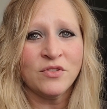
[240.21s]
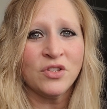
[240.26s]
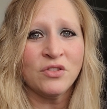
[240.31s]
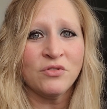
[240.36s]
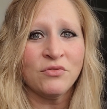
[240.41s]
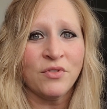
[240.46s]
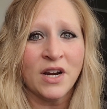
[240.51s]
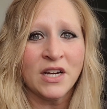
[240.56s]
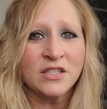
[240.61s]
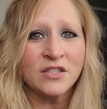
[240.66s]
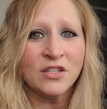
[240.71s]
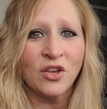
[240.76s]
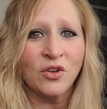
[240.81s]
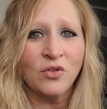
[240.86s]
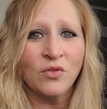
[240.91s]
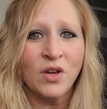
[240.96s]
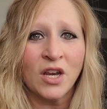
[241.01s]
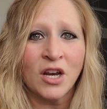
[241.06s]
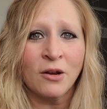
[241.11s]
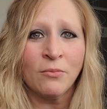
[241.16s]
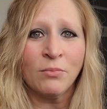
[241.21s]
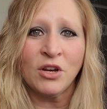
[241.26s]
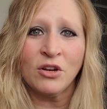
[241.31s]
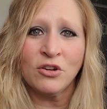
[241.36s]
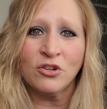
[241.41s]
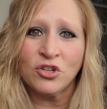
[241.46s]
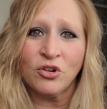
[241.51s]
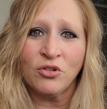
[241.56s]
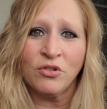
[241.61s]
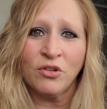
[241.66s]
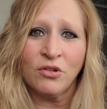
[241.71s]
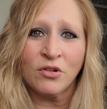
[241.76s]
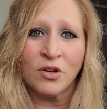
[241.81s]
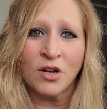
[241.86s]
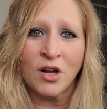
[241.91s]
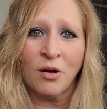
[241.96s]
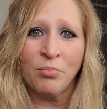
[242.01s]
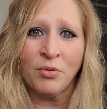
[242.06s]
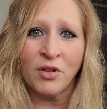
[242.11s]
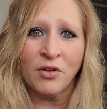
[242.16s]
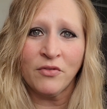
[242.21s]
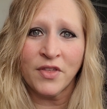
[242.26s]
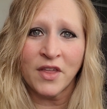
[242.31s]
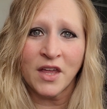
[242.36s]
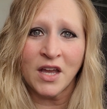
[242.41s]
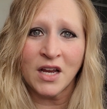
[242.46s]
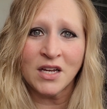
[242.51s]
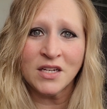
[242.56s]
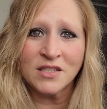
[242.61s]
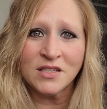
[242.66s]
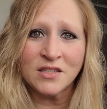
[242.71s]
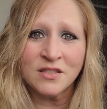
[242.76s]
to the rescue and I'm going to show you a couple of things.